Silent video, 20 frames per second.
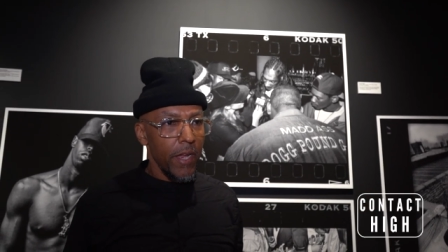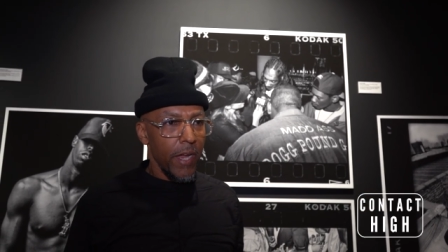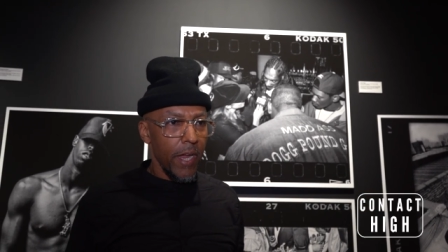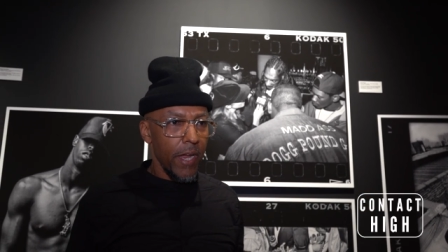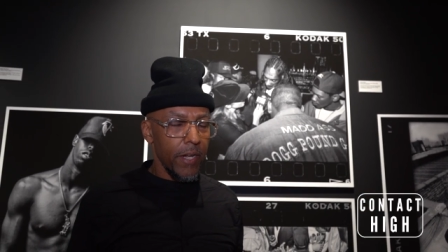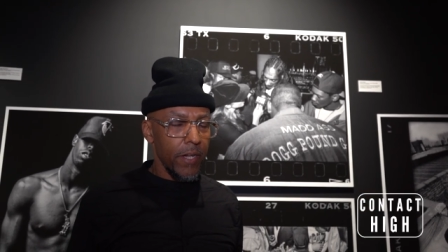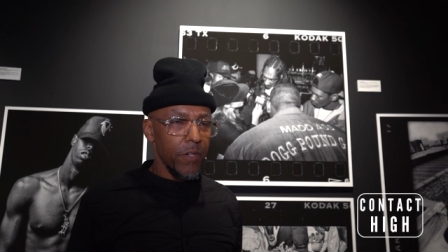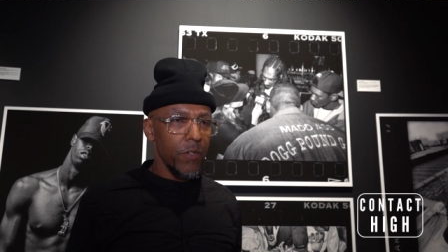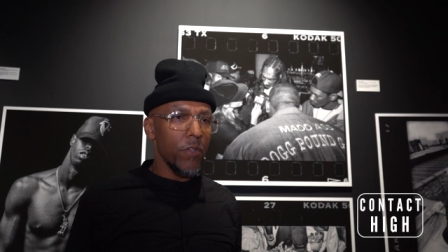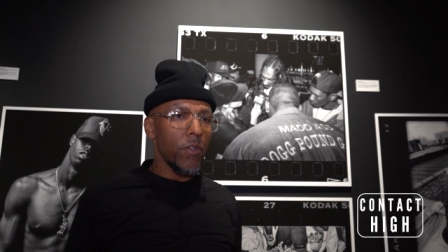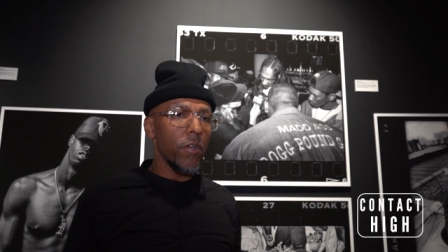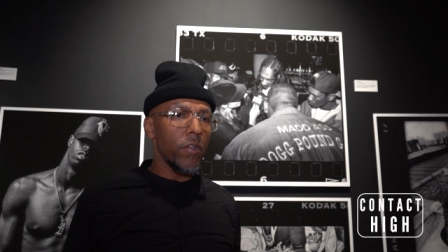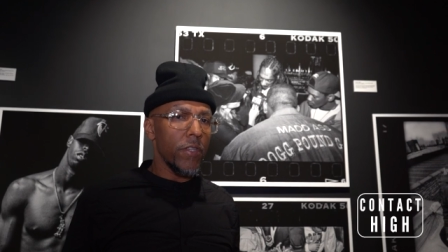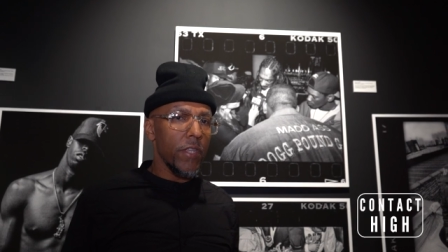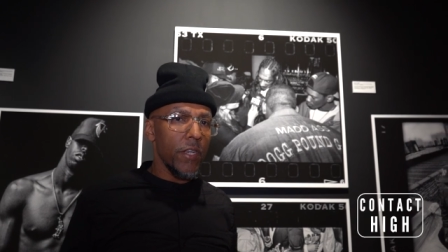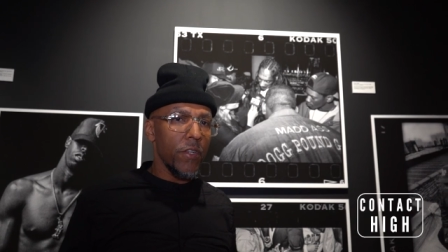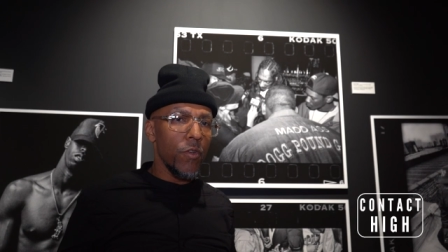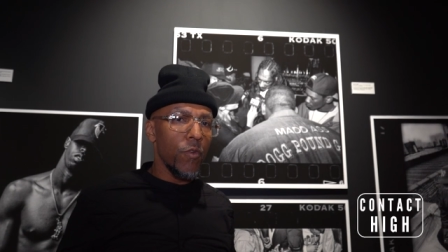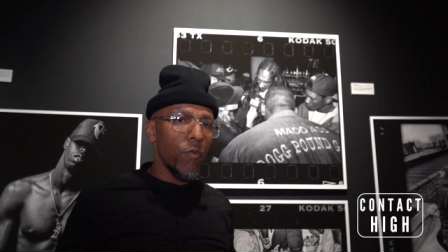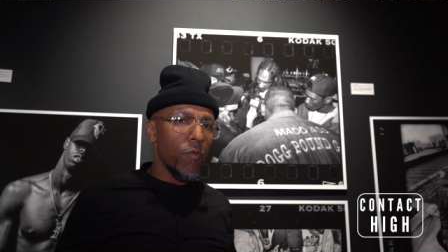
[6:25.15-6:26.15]
And
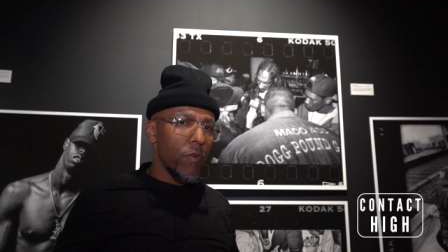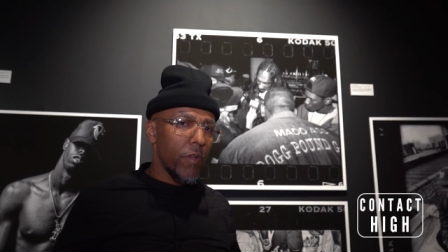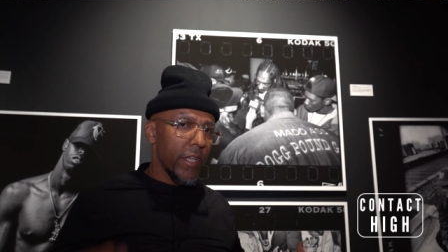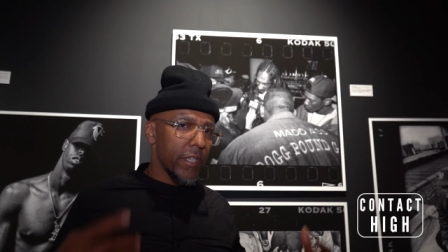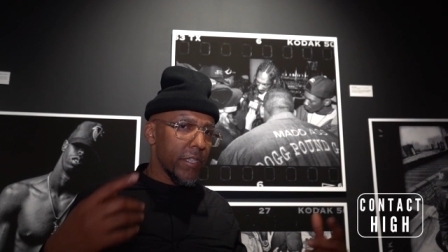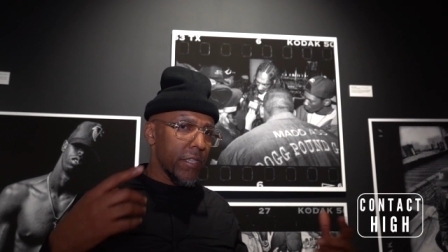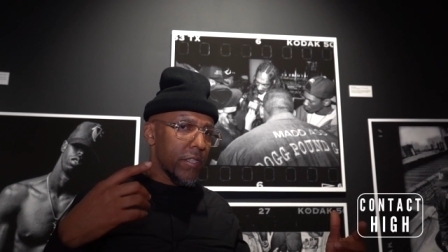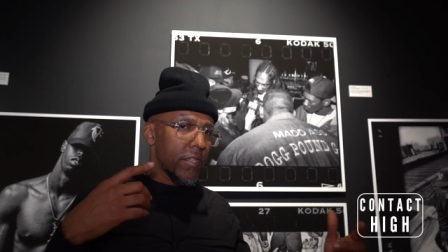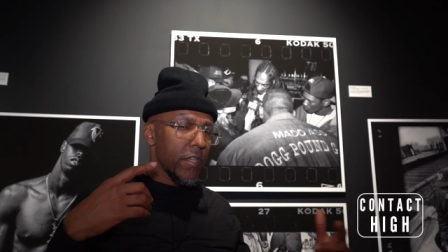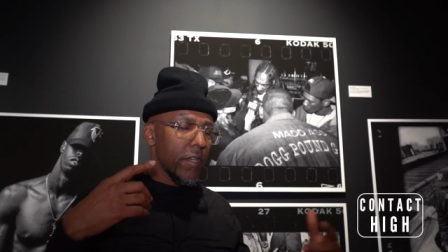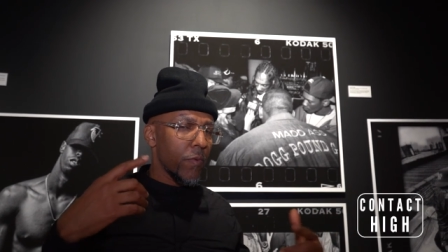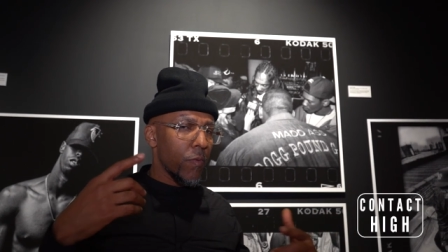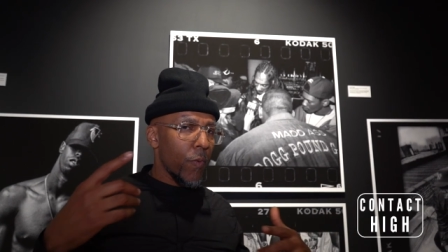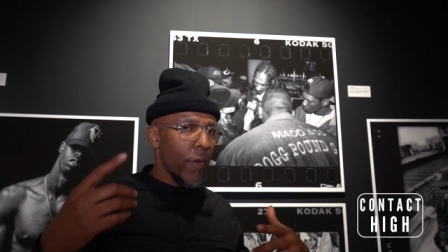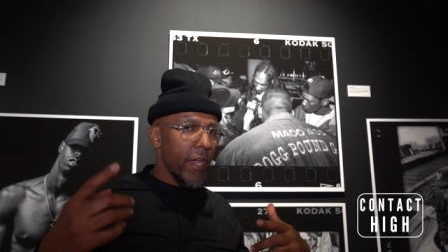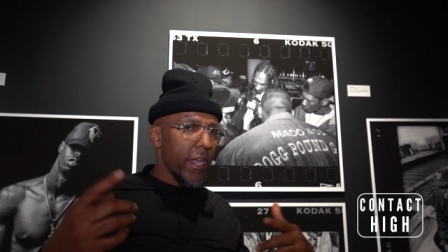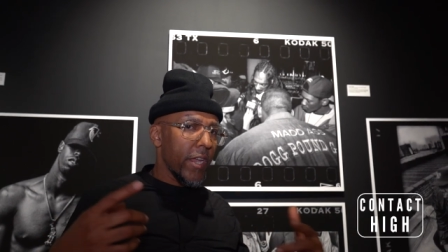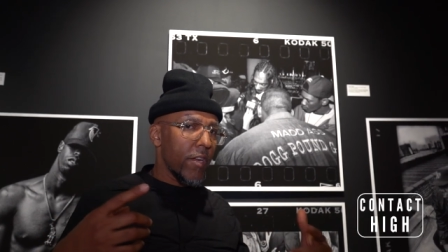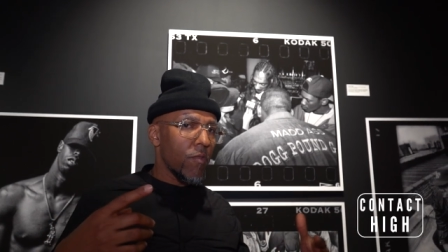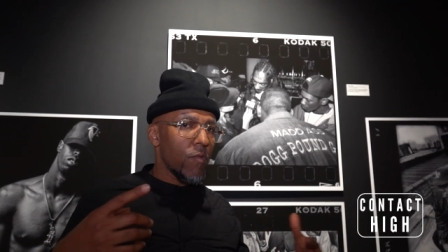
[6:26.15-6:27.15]
then you listen to the
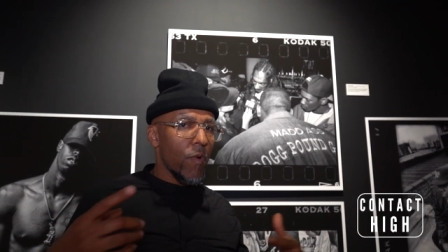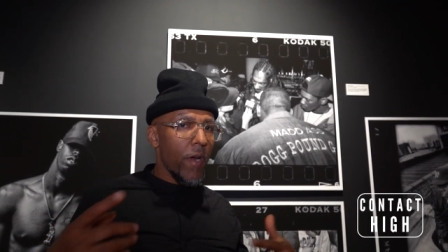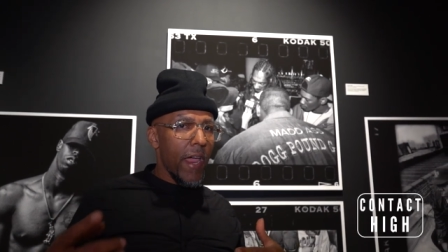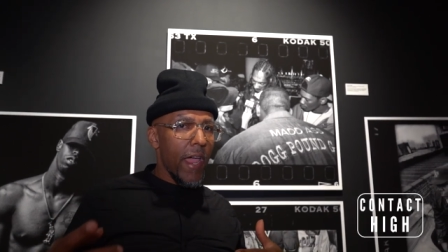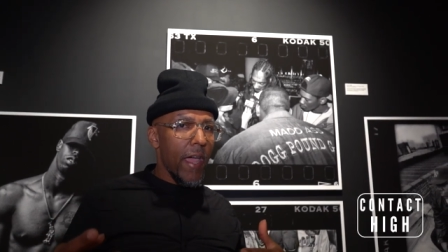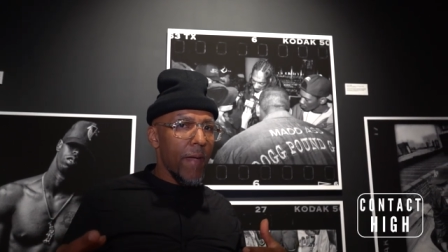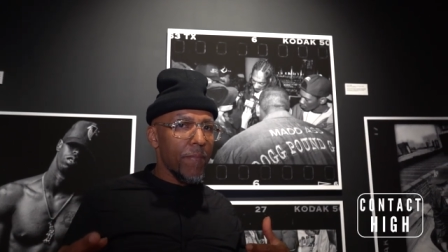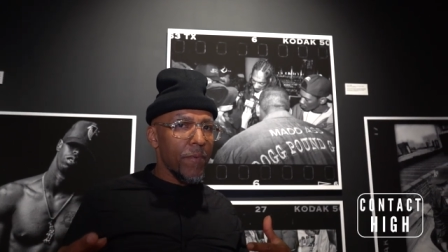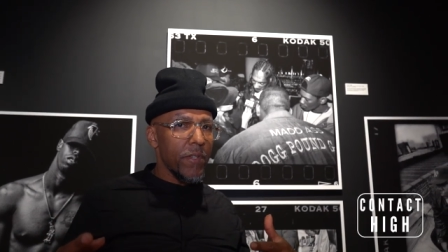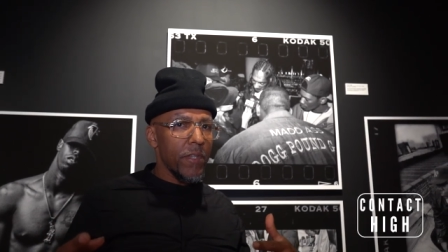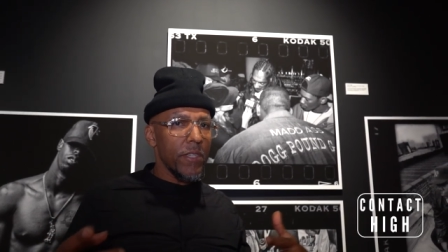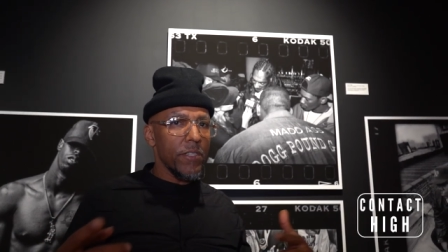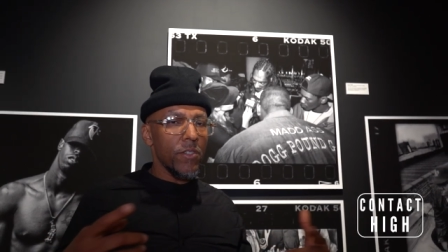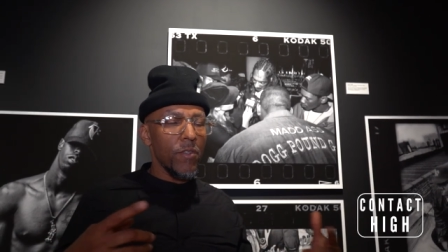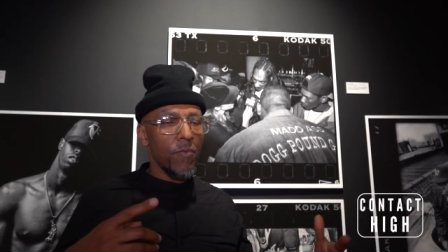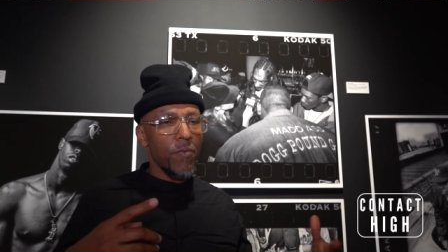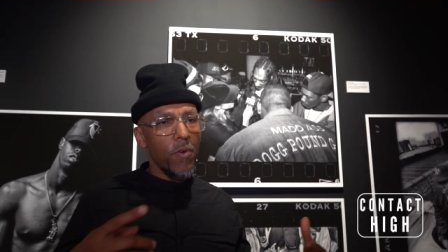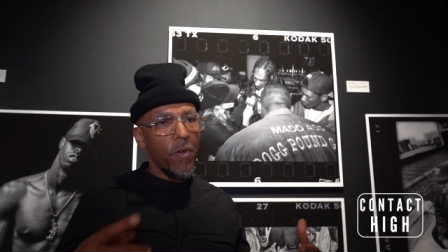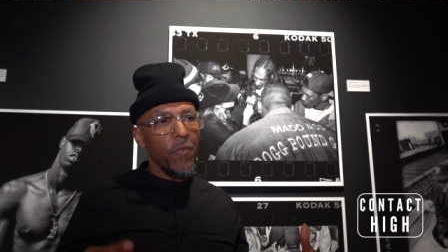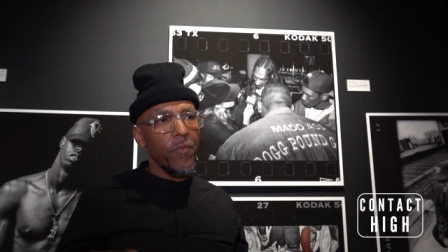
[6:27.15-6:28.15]
way he rapped and
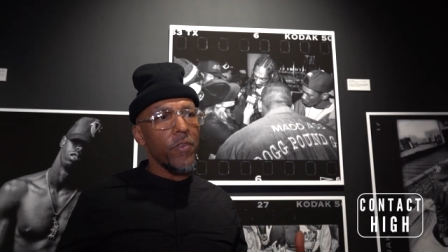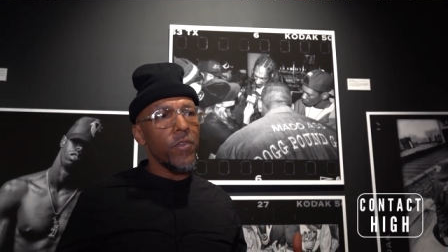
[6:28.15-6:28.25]
so forth,